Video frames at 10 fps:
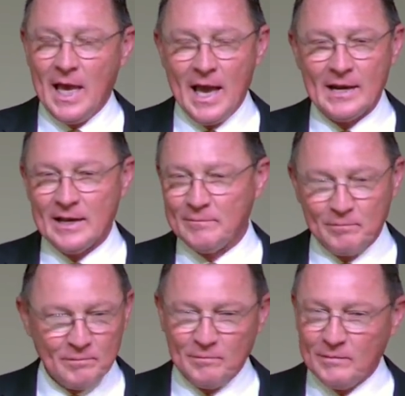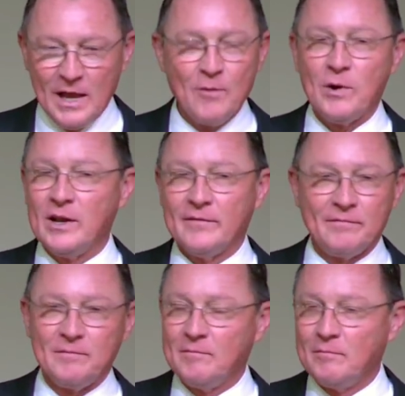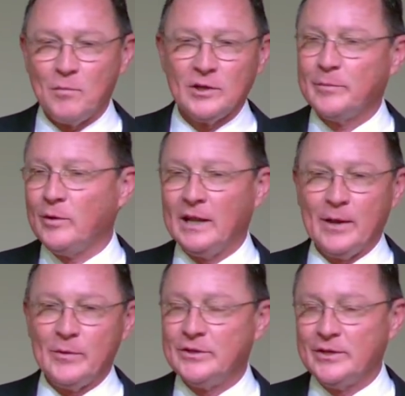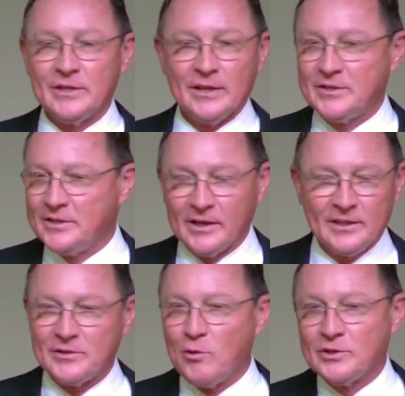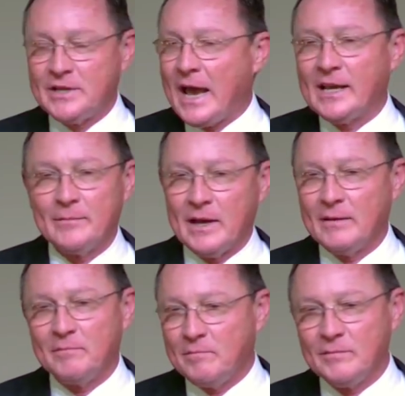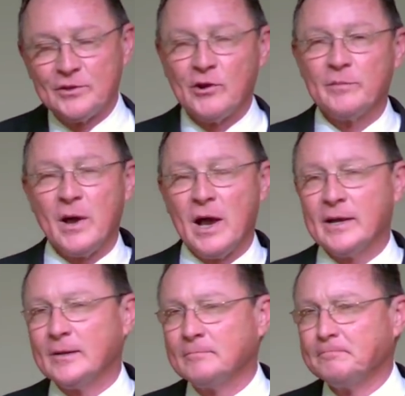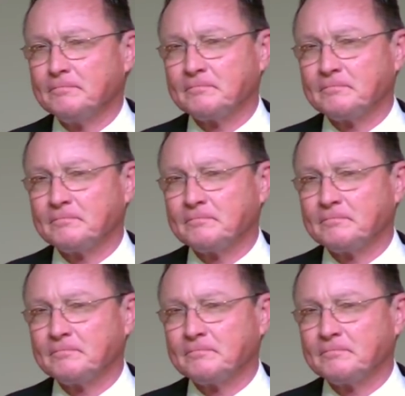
And I got one of multiple languages, and I stuck this whole stack in my shirt pocket.